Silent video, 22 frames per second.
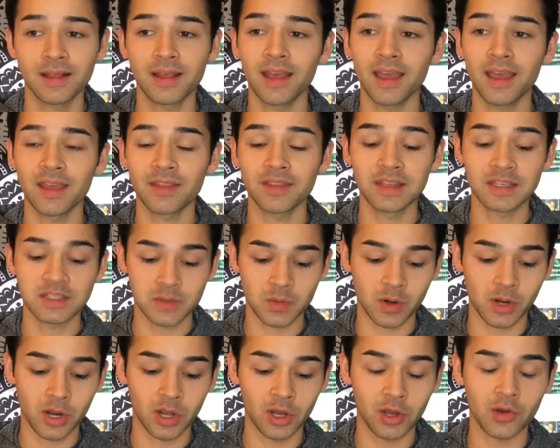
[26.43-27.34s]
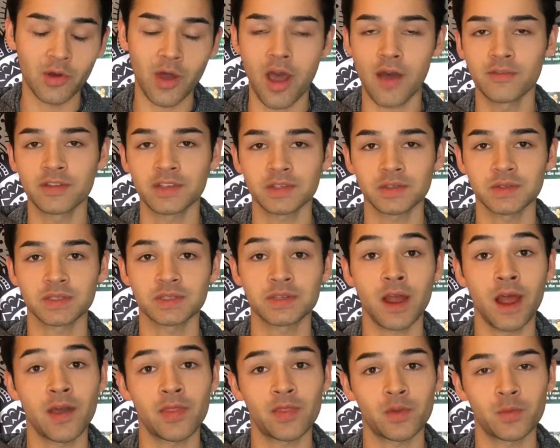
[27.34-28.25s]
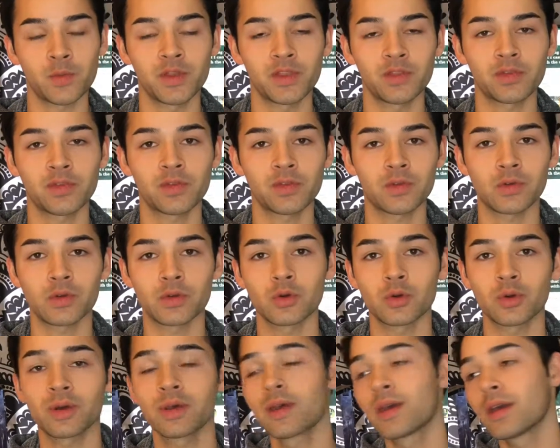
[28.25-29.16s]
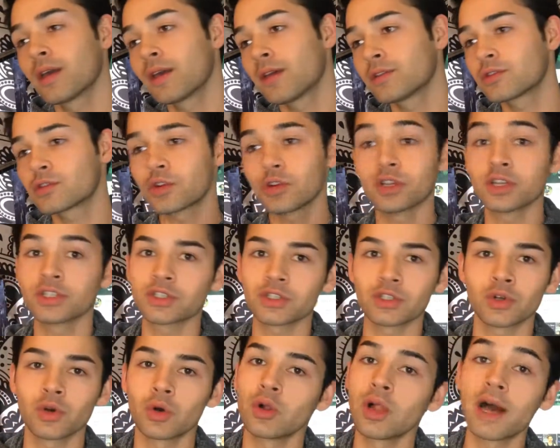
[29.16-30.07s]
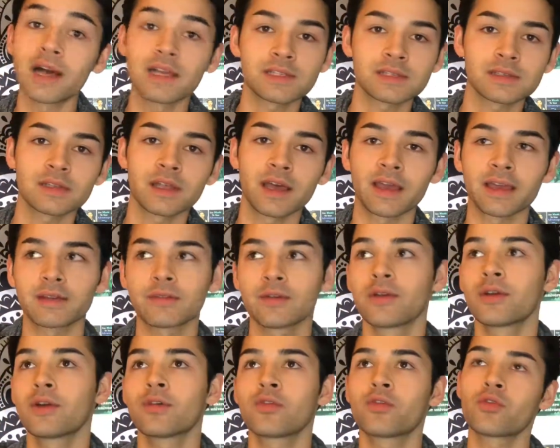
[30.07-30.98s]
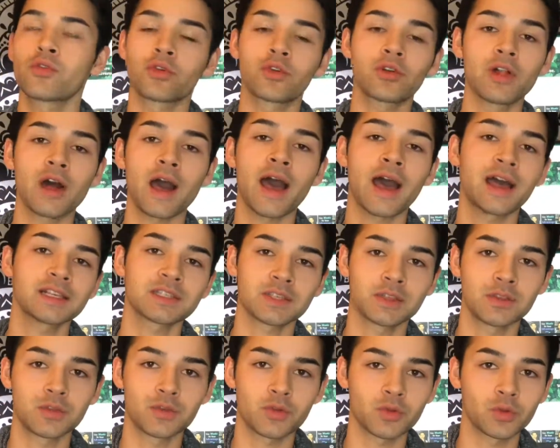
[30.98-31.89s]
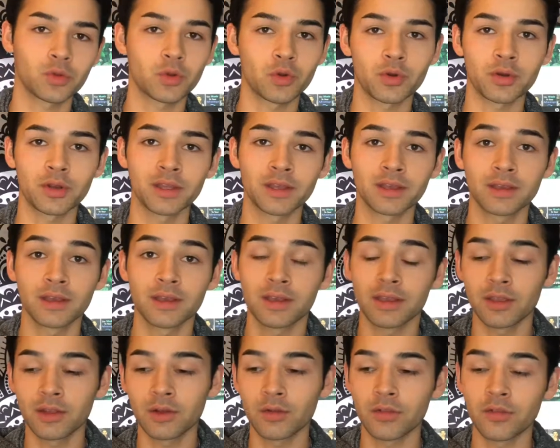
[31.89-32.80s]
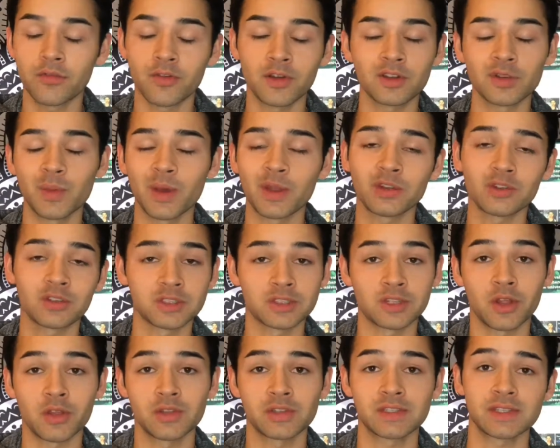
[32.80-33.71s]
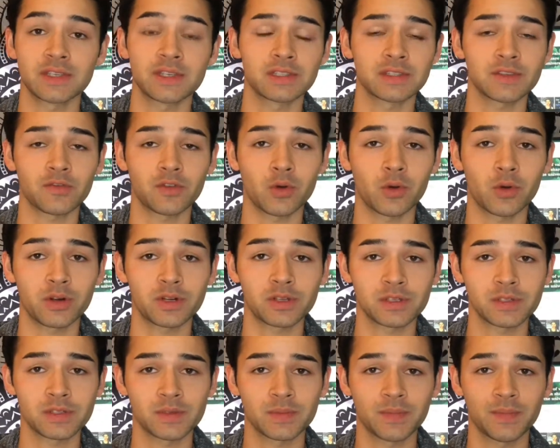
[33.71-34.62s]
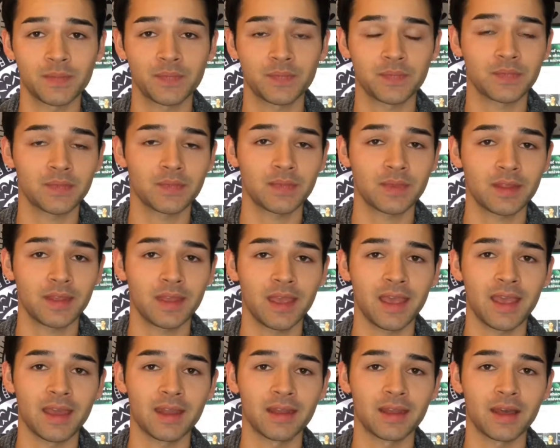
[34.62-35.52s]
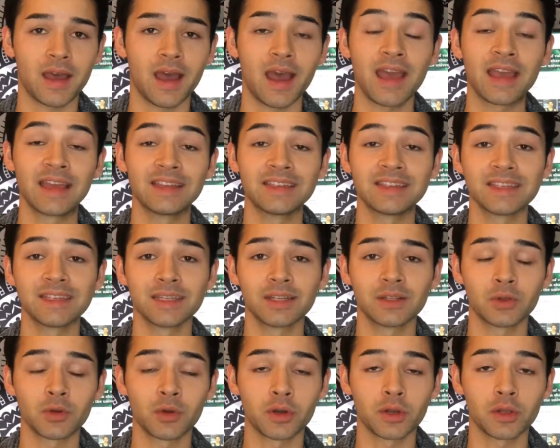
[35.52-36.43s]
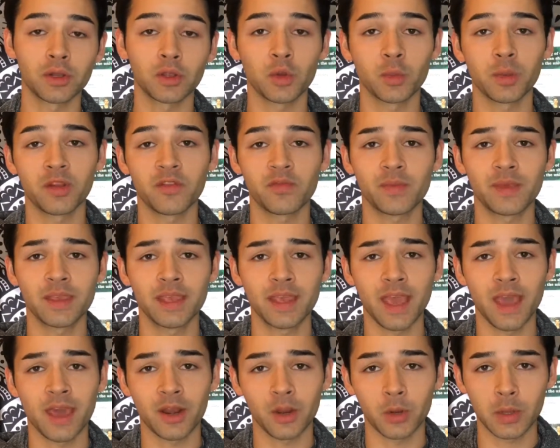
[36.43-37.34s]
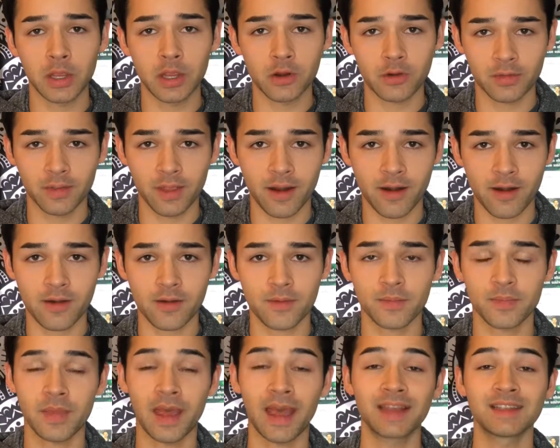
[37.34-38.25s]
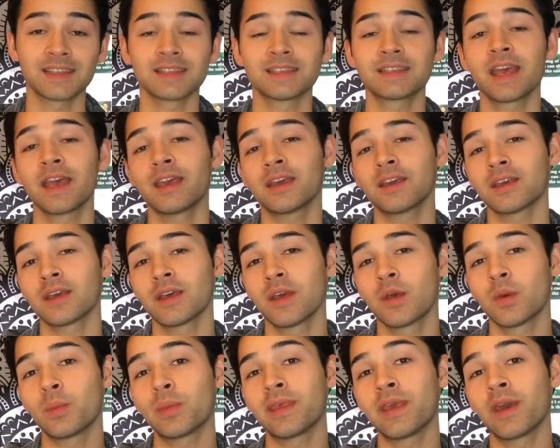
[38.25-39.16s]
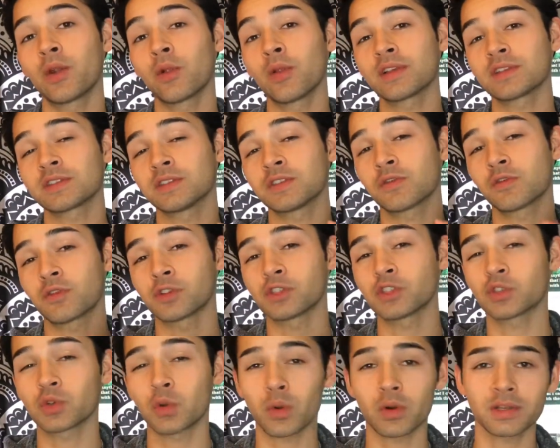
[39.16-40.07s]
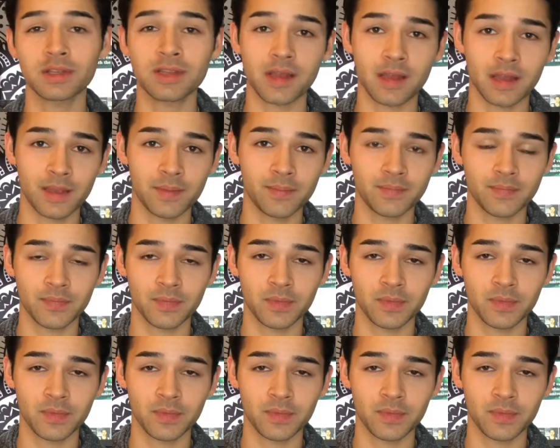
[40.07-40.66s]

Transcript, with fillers: And these were all obviously taught through me through traditional lessons, like through a class and through learning, you know, the fundamentals and all these things, of course. And I did learn a little bit of piano here and there. I did take piano lessons for a short time,